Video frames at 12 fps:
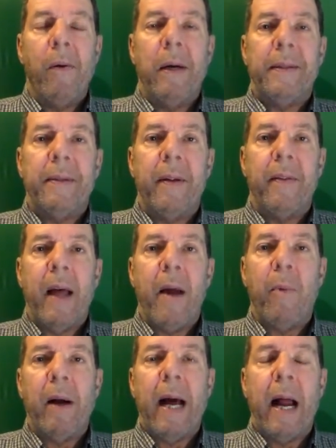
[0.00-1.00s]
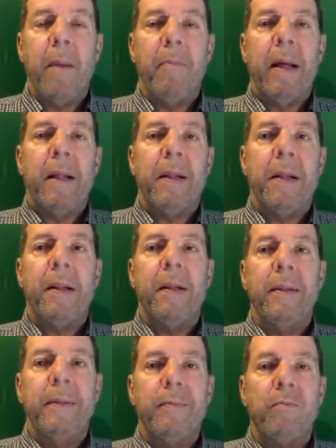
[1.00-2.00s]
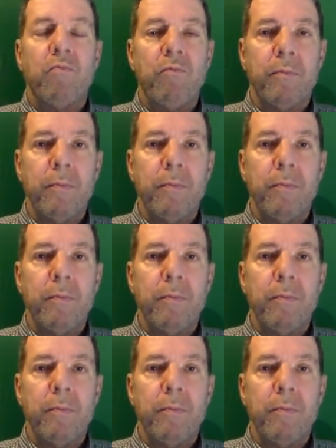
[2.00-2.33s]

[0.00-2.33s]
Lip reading: When they went out of business, and